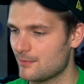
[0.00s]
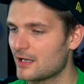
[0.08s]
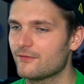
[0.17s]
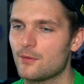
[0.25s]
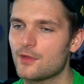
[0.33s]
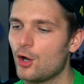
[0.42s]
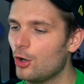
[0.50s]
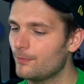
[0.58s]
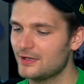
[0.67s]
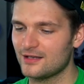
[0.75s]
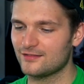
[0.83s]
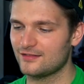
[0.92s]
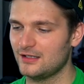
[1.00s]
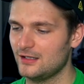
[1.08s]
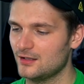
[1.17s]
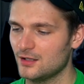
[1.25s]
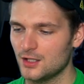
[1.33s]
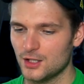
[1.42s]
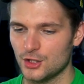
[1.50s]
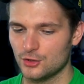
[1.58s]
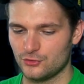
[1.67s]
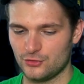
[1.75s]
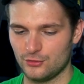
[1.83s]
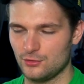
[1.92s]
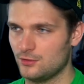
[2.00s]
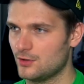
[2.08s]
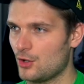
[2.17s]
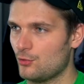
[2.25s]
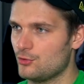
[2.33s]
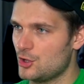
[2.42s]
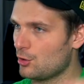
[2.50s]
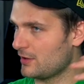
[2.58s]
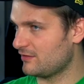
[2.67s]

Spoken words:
Like from the opening scene to, you don't even